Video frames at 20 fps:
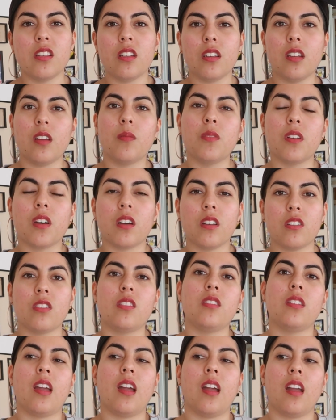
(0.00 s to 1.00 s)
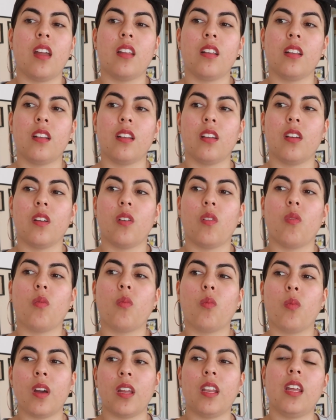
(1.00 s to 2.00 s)
needed him to understand
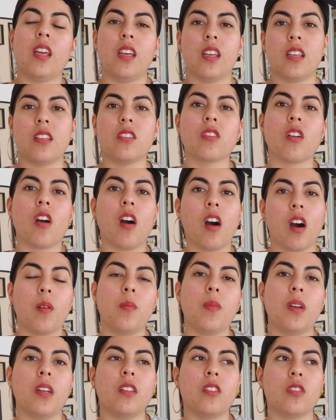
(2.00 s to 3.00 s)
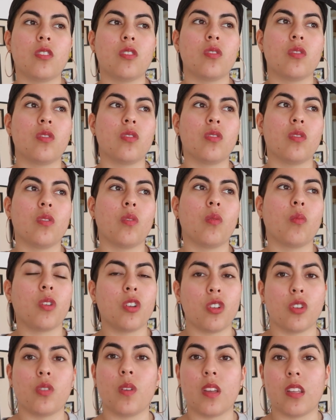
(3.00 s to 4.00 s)
what his comments
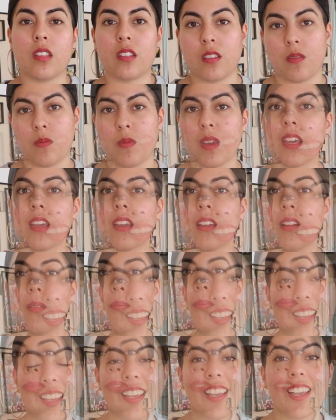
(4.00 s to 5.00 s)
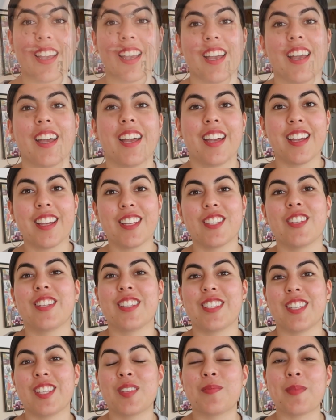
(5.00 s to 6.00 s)
were doing to me. So
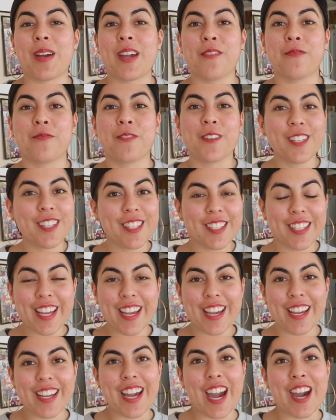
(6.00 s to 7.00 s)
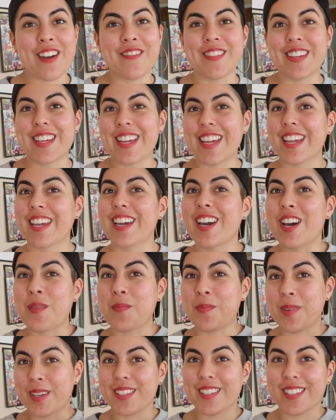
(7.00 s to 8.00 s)
this is my first day having a
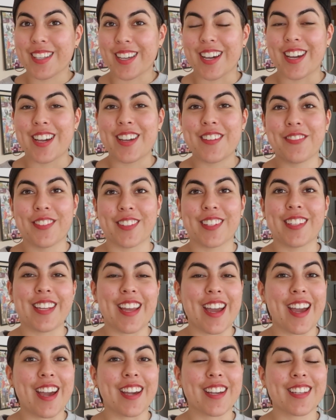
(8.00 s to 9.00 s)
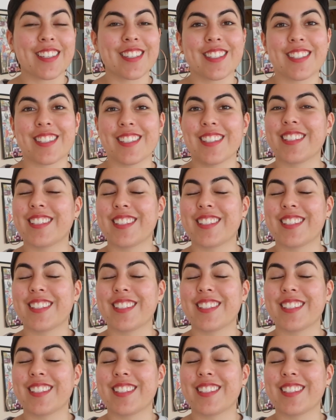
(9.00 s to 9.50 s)
buzz cut for the next